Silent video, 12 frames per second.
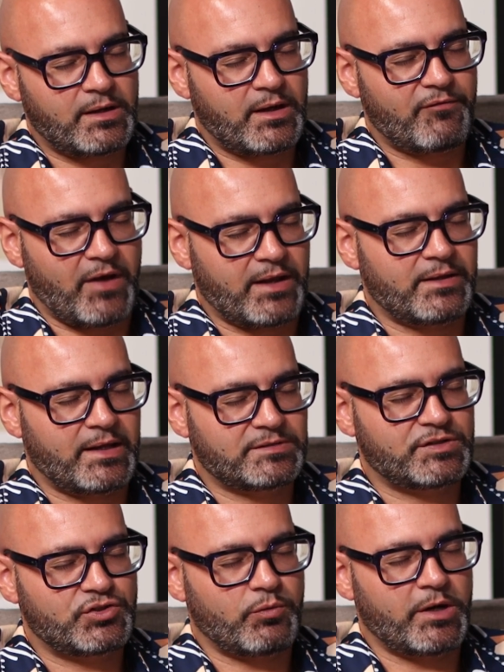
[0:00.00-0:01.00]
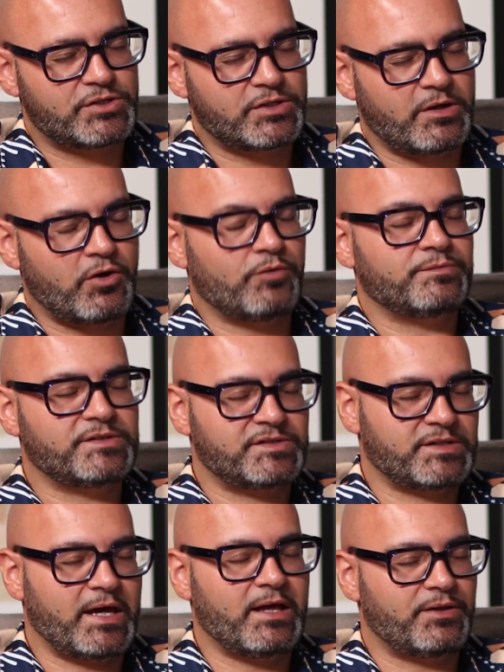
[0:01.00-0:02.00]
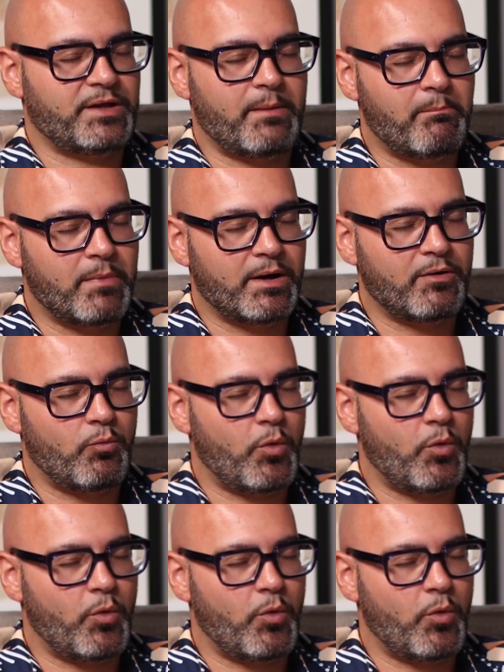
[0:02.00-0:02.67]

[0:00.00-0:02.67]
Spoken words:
event, that situation. I got them to scale the number and